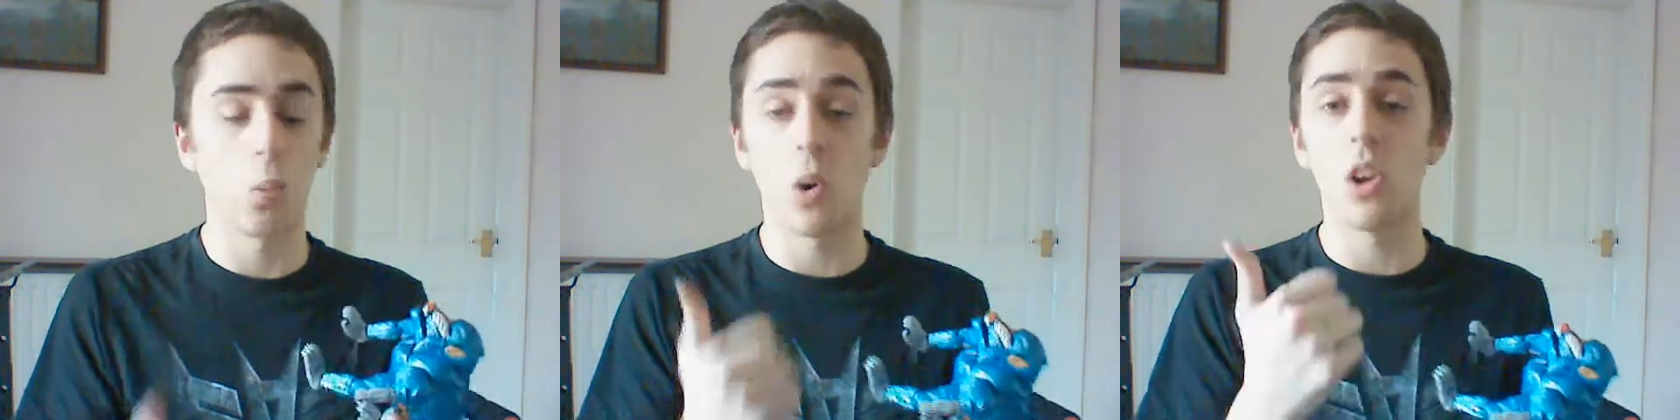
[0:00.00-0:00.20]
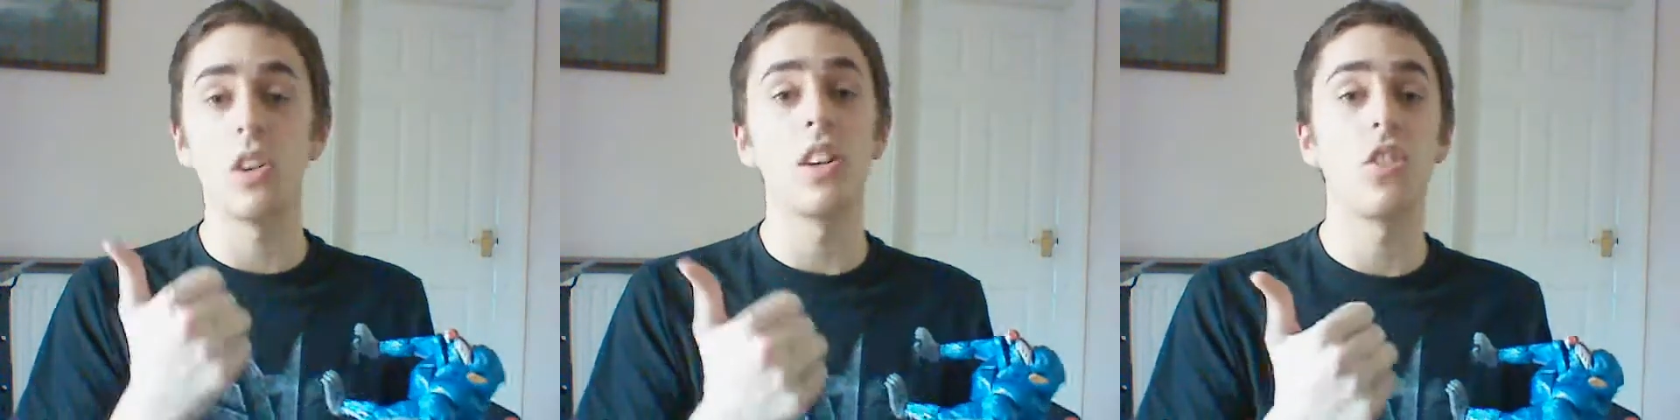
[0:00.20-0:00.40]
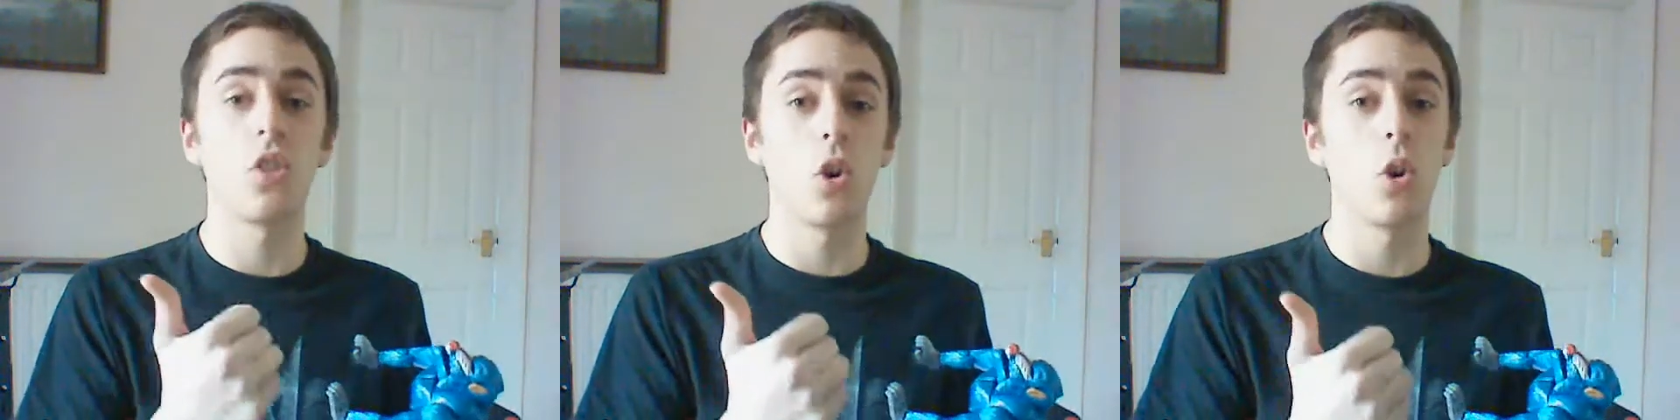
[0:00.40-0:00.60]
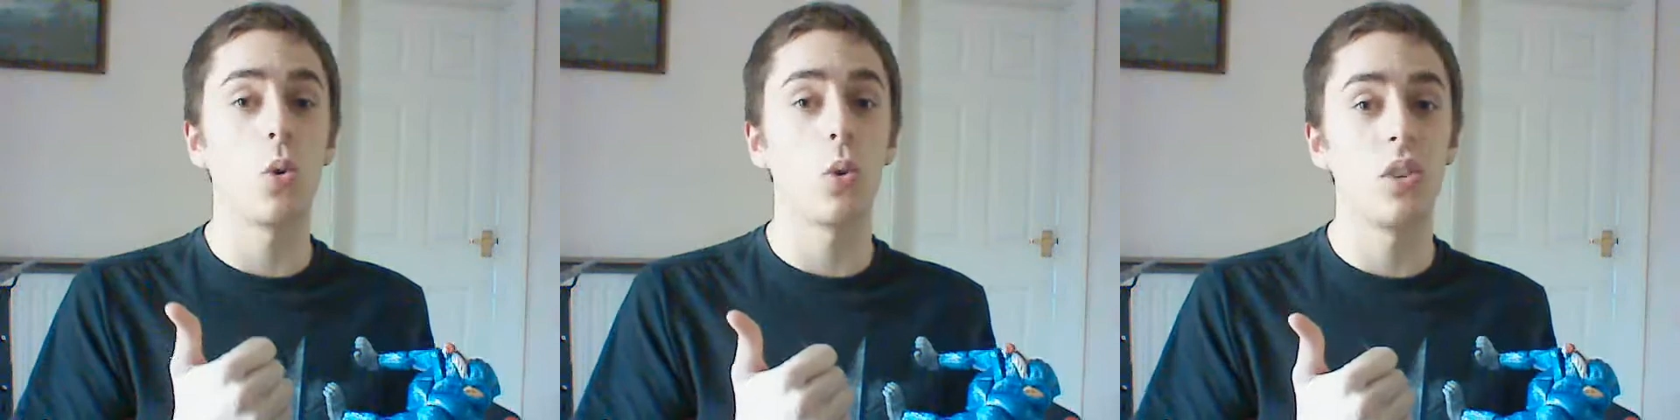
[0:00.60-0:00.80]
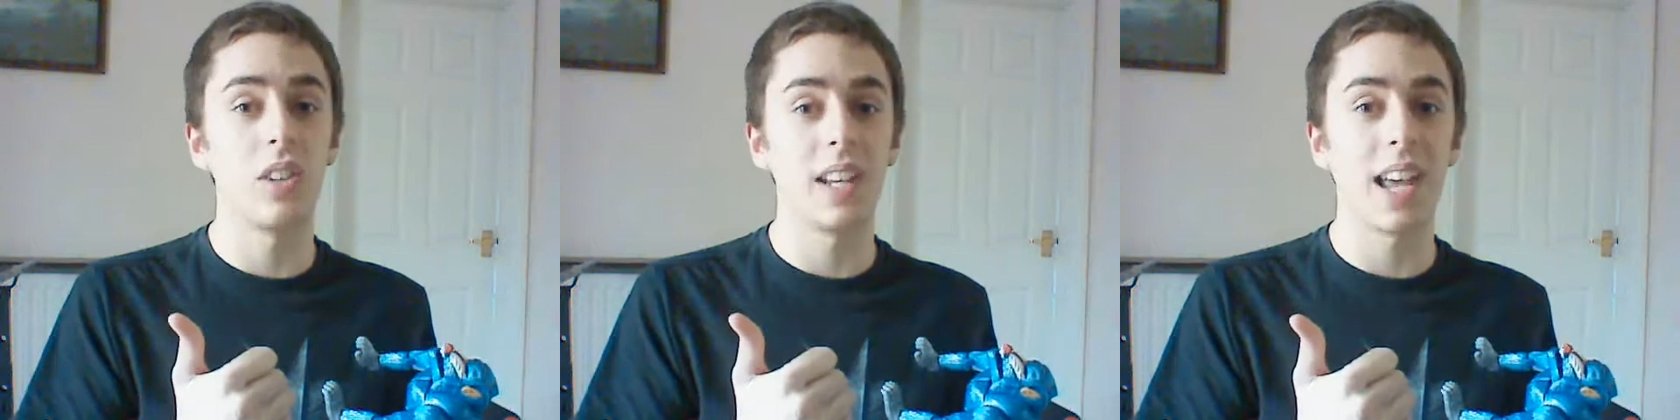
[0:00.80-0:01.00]
One, it's
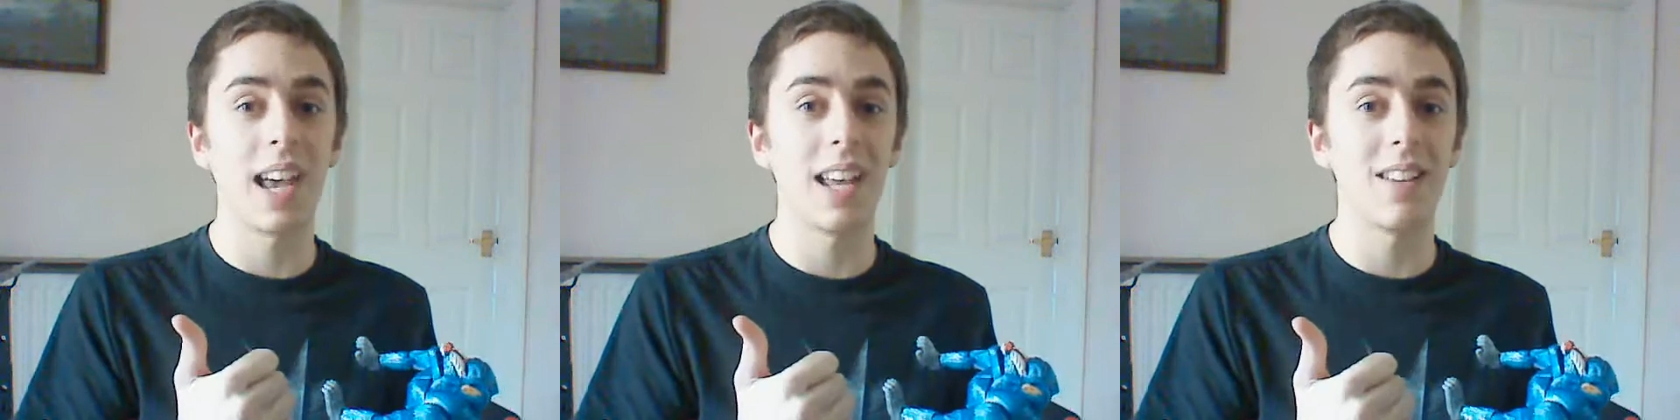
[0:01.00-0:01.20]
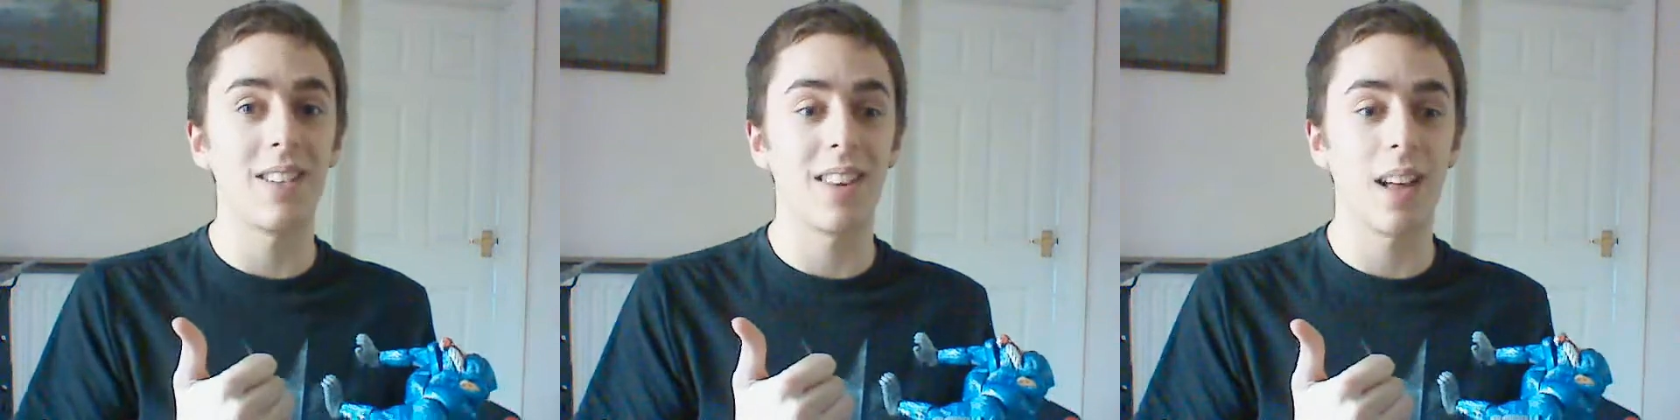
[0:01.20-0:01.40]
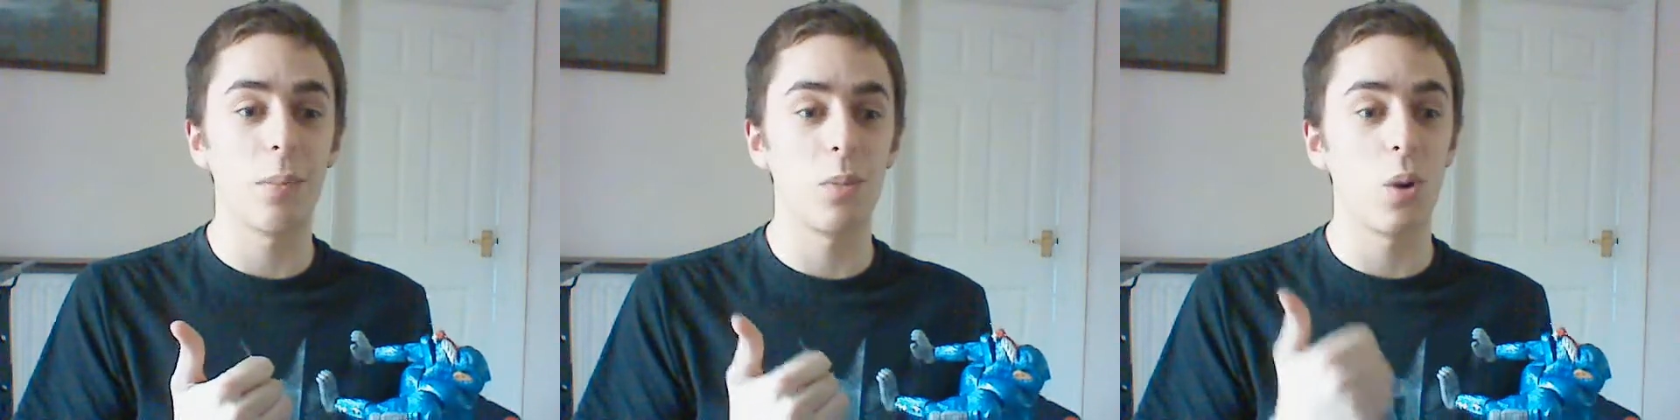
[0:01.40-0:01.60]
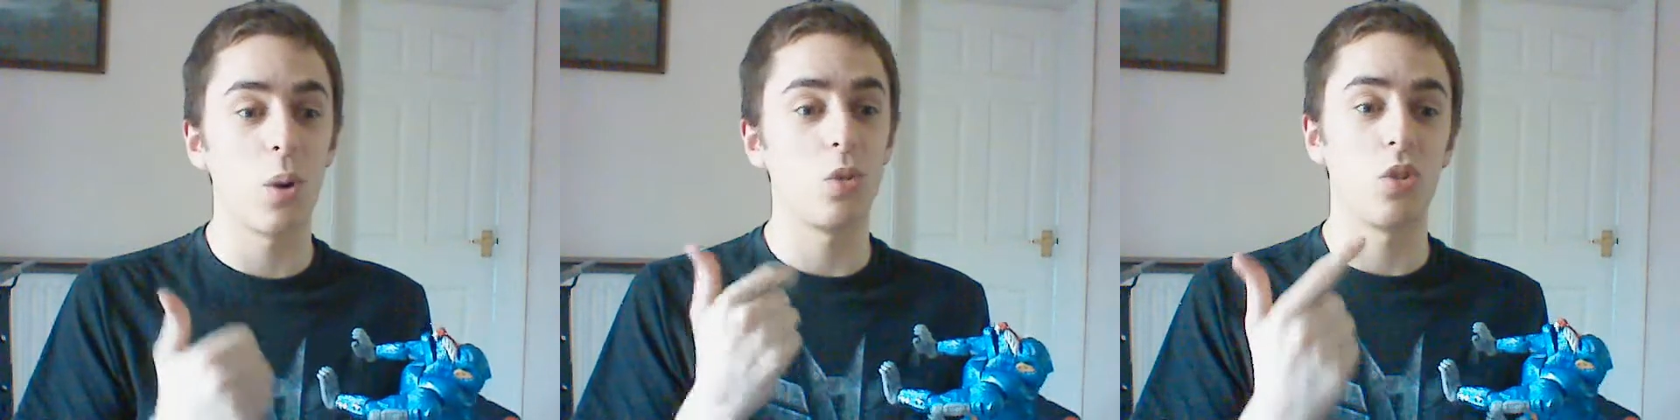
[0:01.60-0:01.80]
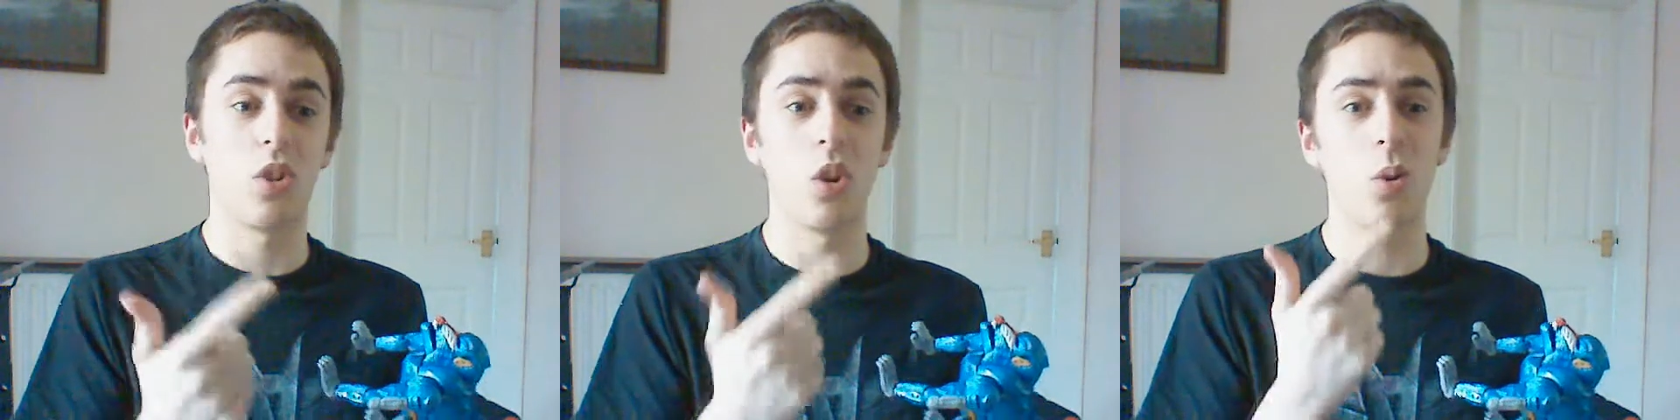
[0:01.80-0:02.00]
awkward to get into that
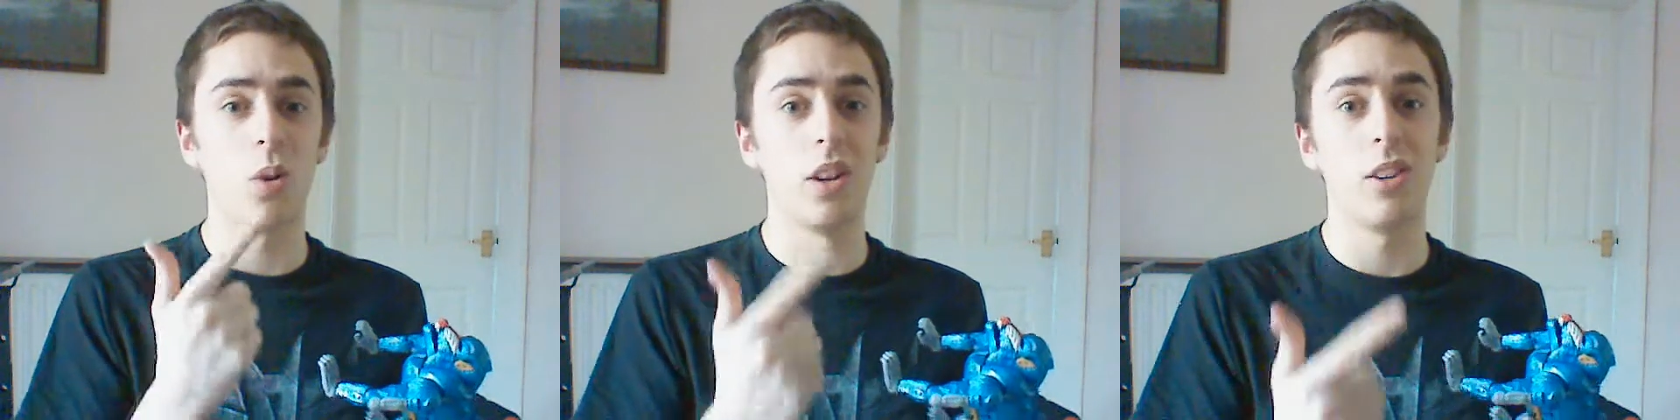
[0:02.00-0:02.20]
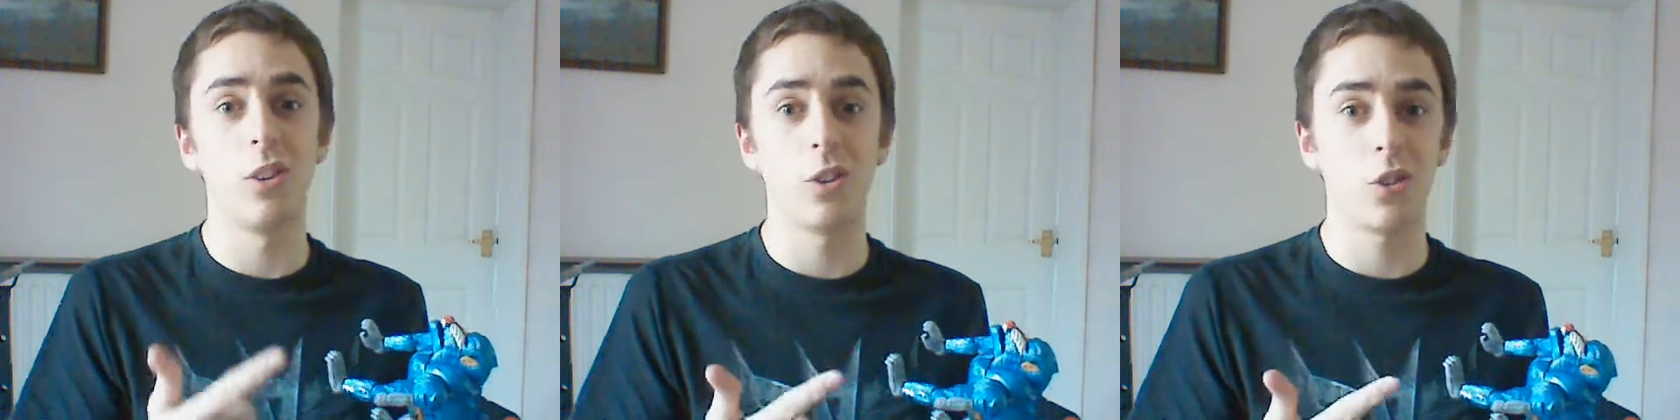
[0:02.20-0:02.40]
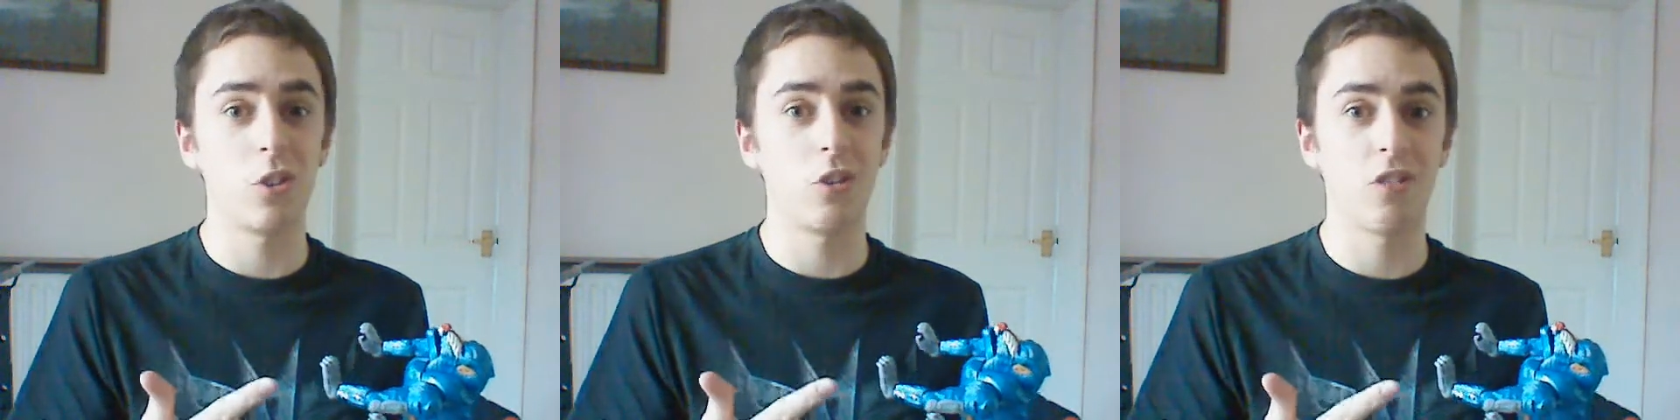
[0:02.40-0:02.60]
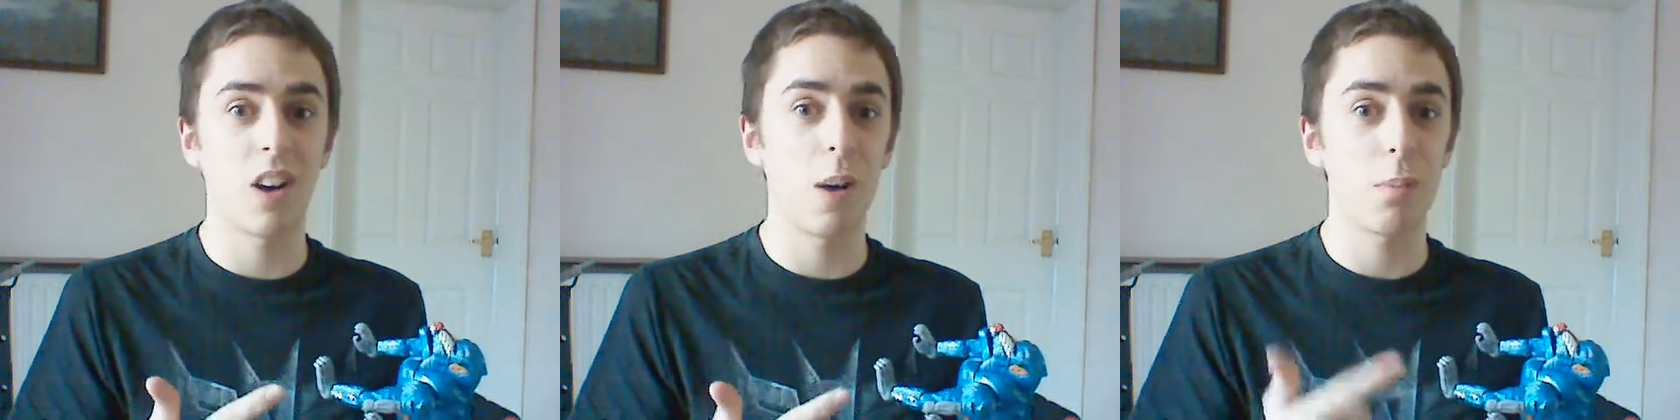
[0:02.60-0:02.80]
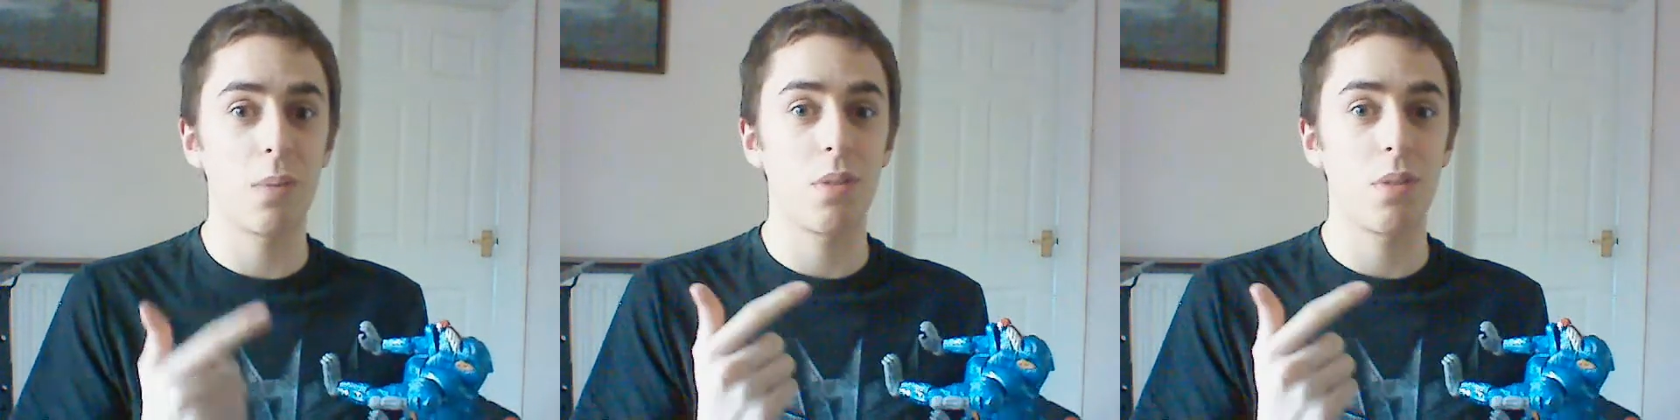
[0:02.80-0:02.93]
mode. Two, it looks crap.